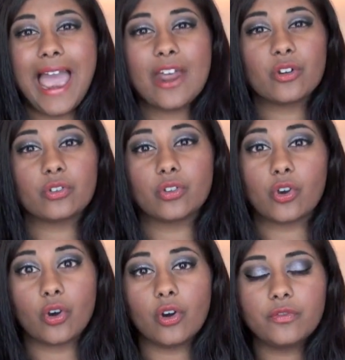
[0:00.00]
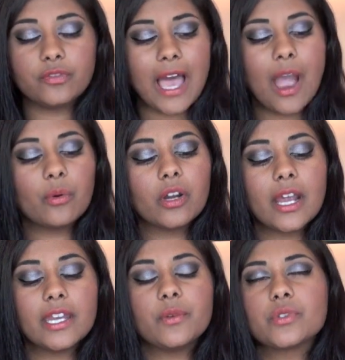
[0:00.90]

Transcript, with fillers: pattern Girl Flower, and